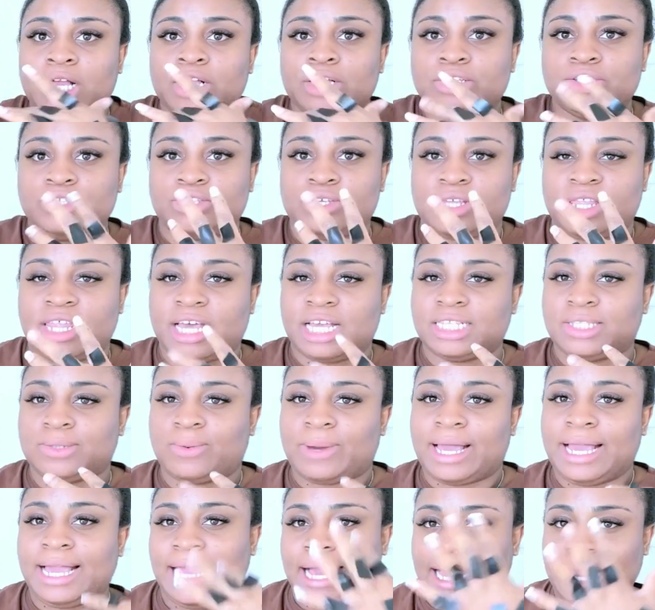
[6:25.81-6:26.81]
So that's
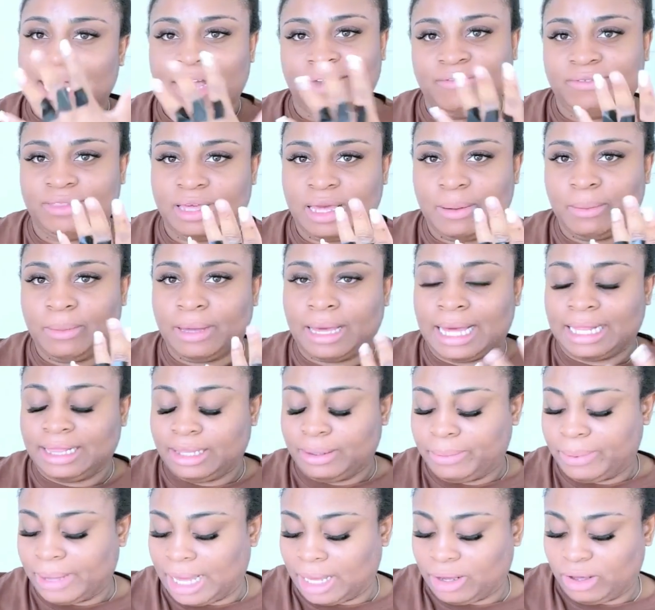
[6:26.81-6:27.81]
why I have them at the
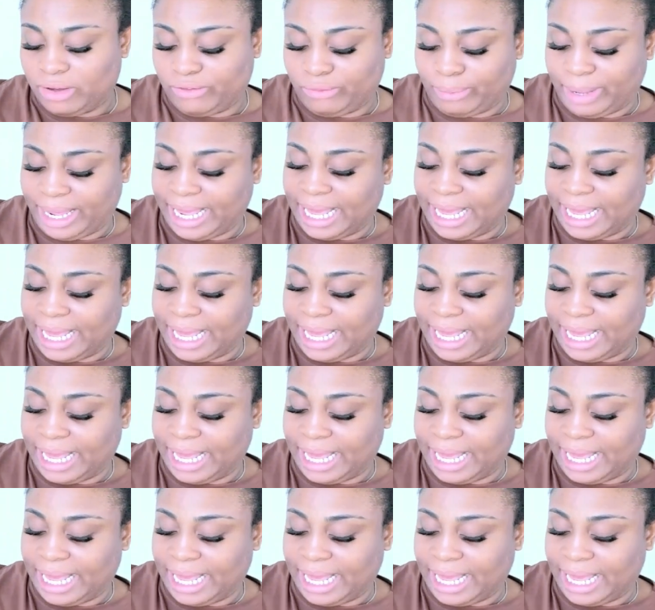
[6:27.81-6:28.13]
back of my